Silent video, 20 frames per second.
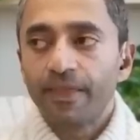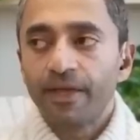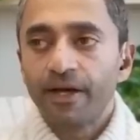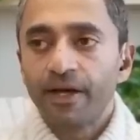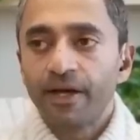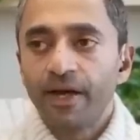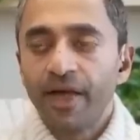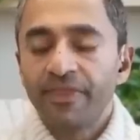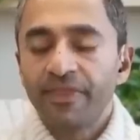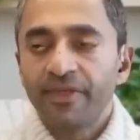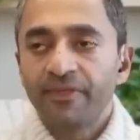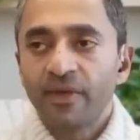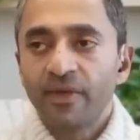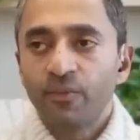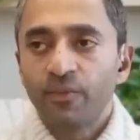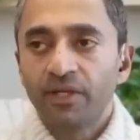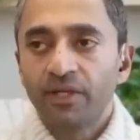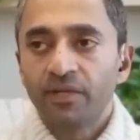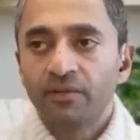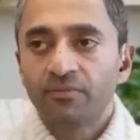I think that we
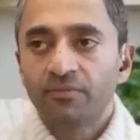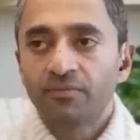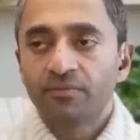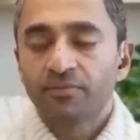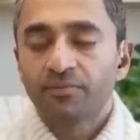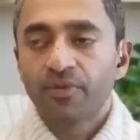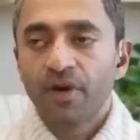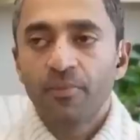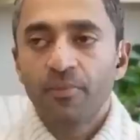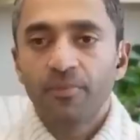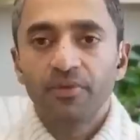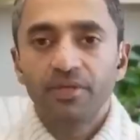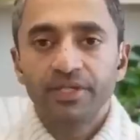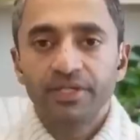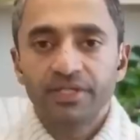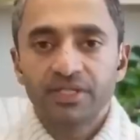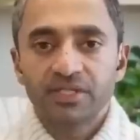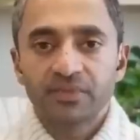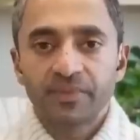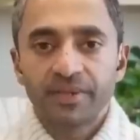can properly
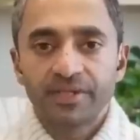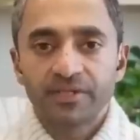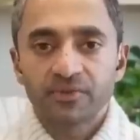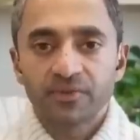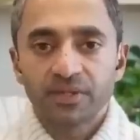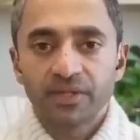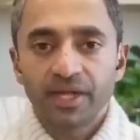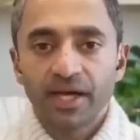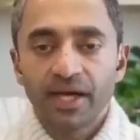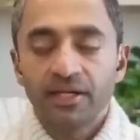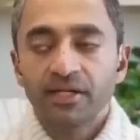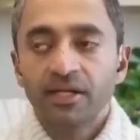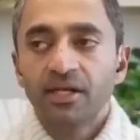dispense with that.